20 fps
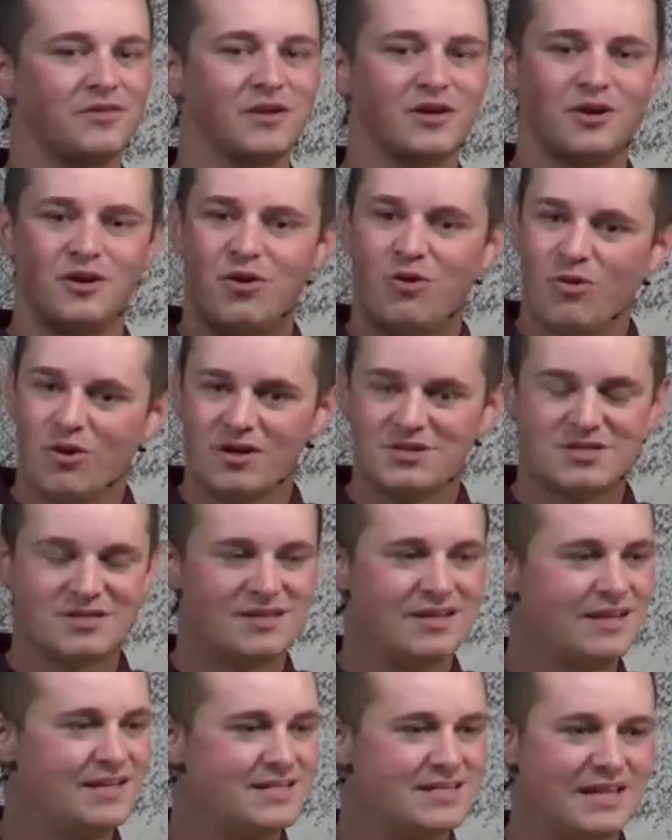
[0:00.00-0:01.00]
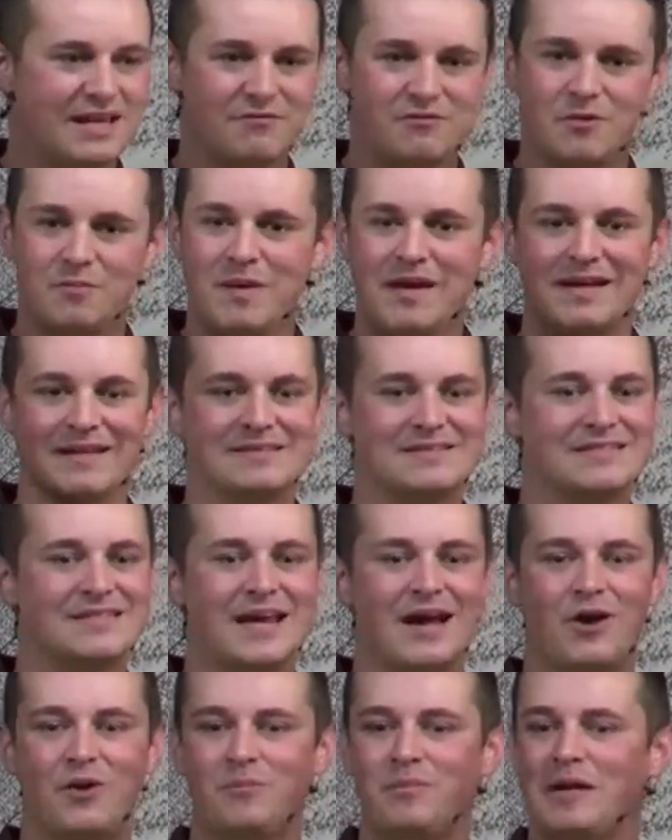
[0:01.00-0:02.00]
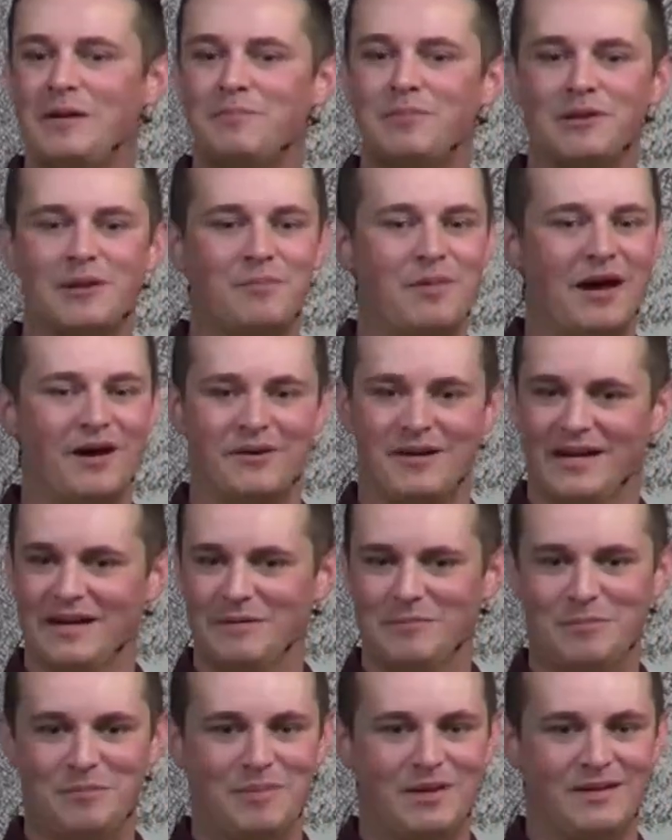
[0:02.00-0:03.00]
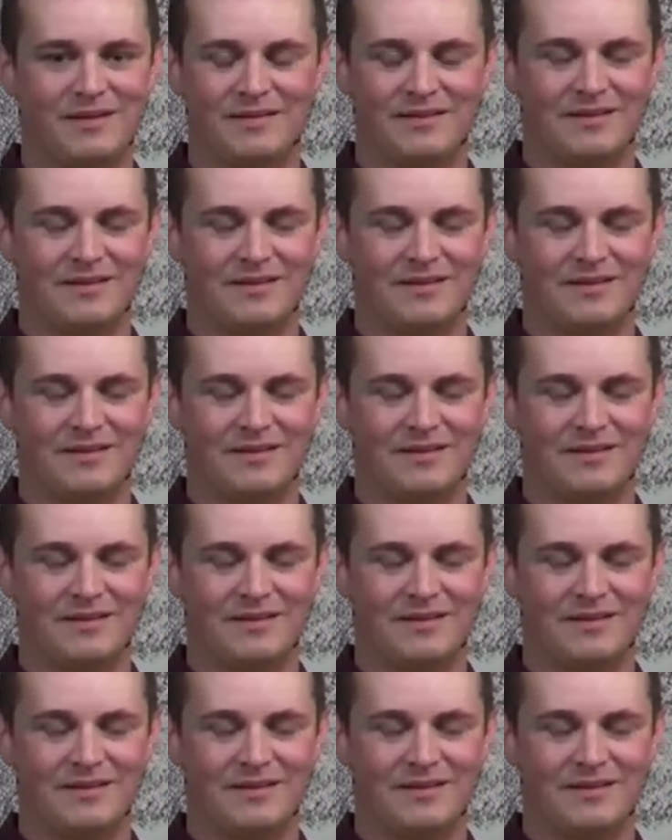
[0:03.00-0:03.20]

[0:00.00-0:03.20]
the course that he's given me and tell people about him,